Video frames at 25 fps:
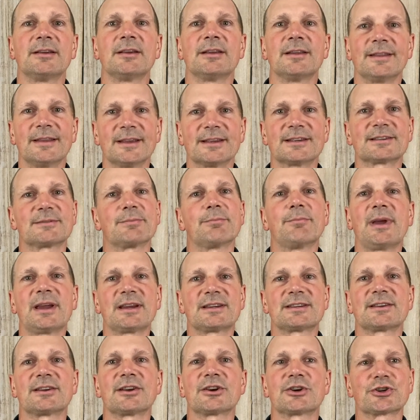This
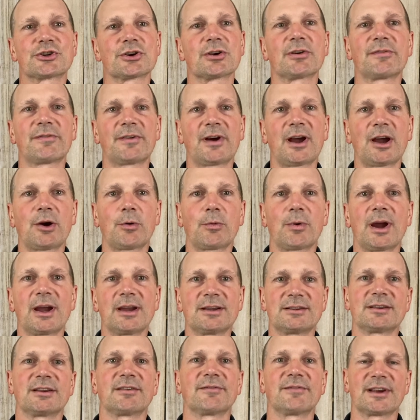makes it a surefire way
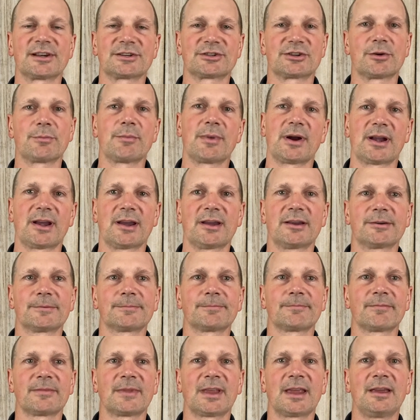to invest your money.
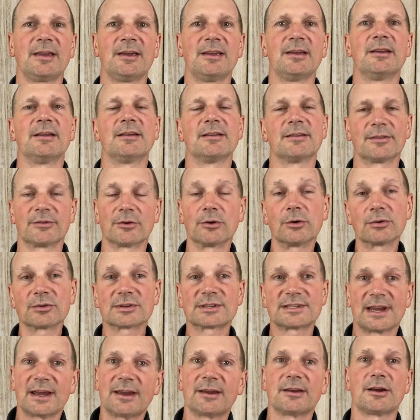The old
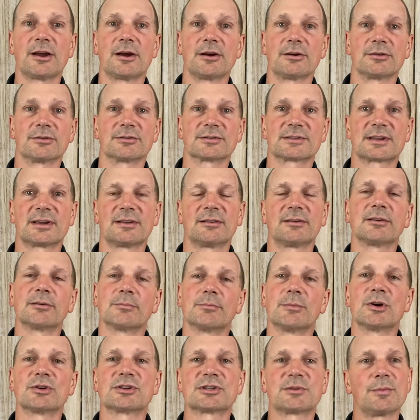saying goes,
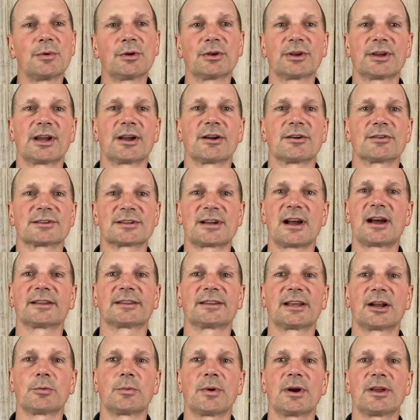most millionaires got
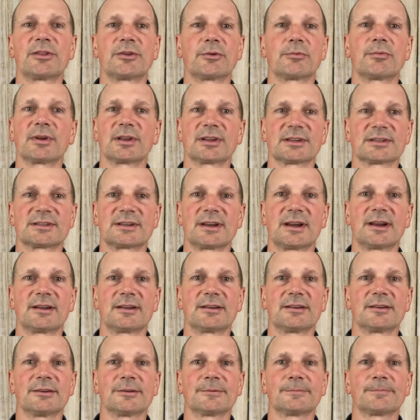that way through real estate.
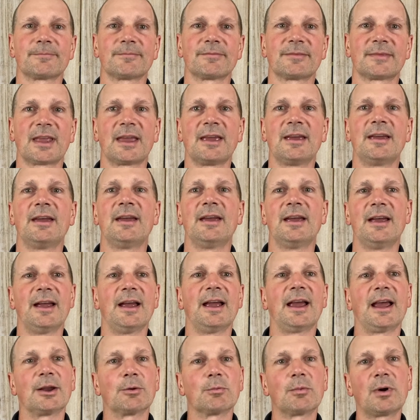
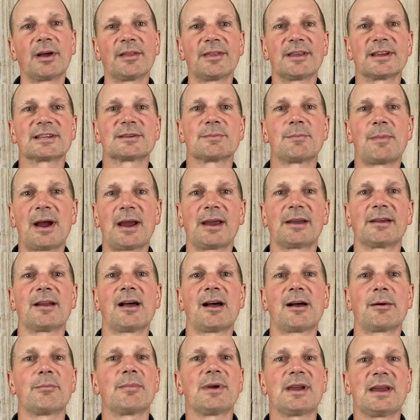And while this might
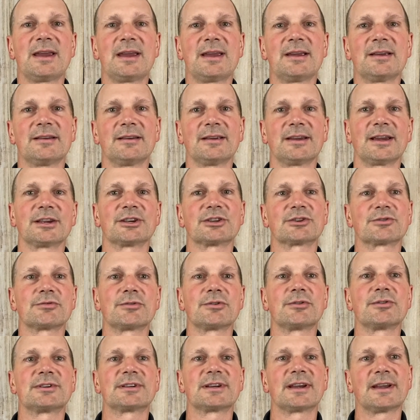not be as
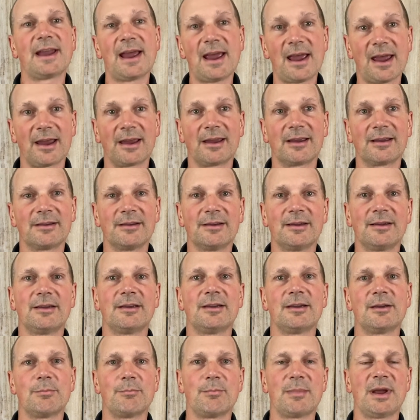true today,
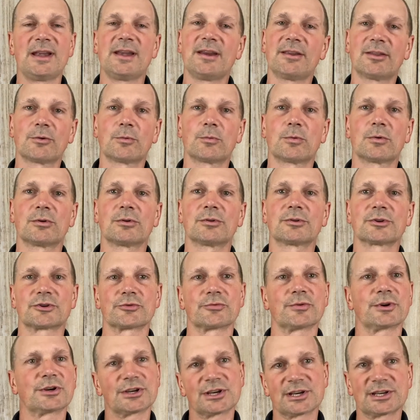many of the world's
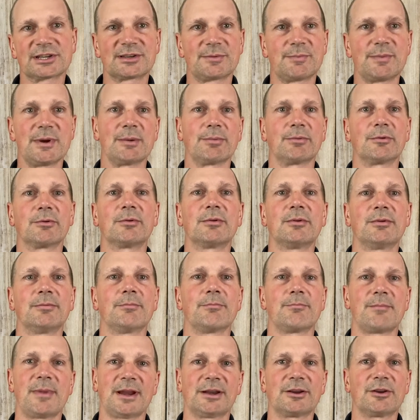richest people
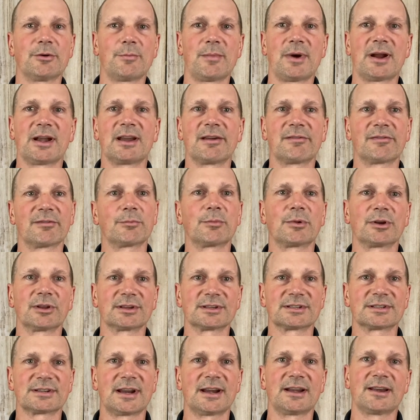made their money from real
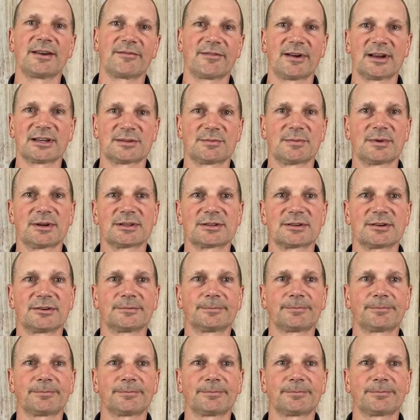estate investments.